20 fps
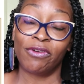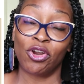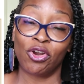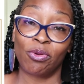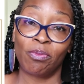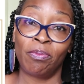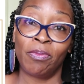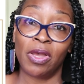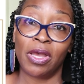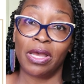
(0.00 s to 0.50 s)

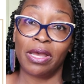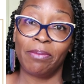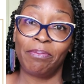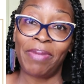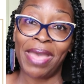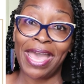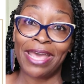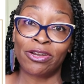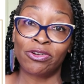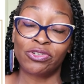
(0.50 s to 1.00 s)
her
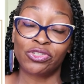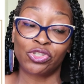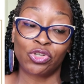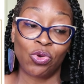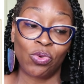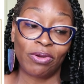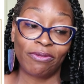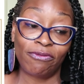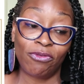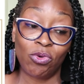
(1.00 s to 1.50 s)
patterns
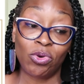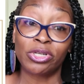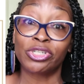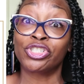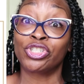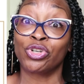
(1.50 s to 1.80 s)
going forward.